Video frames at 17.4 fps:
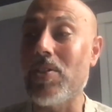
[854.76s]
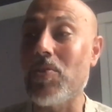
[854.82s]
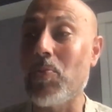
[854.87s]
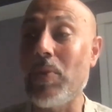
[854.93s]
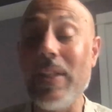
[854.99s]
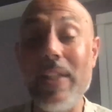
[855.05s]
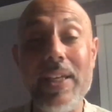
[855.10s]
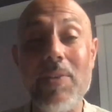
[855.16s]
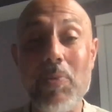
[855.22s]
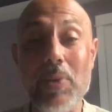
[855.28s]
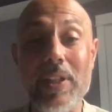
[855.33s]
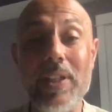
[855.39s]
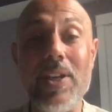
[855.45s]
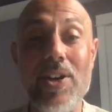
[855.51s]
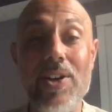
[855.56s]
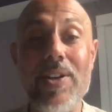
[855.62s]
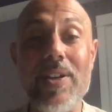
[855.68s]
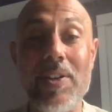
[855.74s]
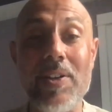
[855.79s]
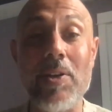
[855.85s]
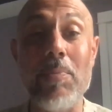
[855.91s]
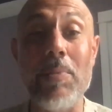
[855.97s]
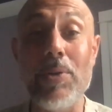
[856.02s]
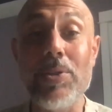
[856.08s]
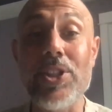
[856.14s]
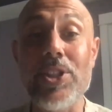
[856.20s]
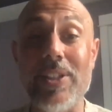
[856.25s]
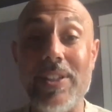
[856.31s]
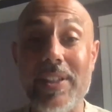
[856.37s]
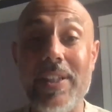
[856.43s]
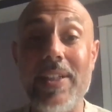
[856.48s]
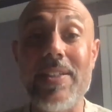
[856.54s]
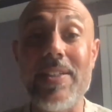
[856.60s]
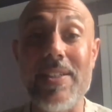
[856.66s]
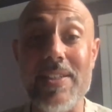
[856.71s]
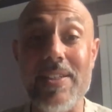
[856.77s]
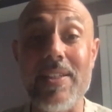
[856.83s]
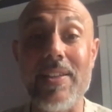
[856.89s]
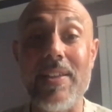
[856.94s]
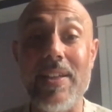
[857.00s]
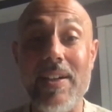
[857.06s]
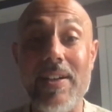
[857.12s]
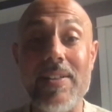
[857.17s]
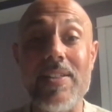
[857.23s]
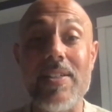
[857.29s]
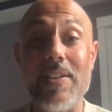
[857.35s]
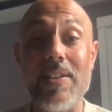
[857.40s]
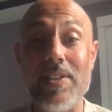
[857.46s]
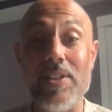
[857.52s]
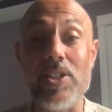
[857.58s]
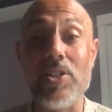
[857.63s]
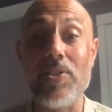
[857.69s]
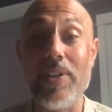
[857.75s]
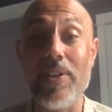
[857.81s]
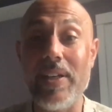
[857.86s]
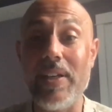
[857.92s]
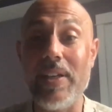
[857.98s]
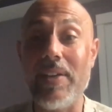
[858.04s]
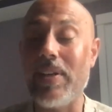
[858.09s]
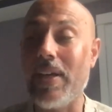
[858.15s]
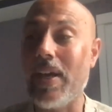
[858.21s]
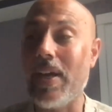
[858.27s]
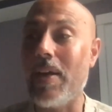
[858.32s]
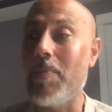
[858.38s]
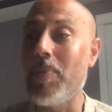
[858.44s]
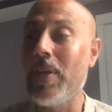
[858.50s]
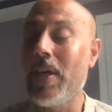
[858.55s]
really, really hard on her emotionally to sit there and stare at a screen every day.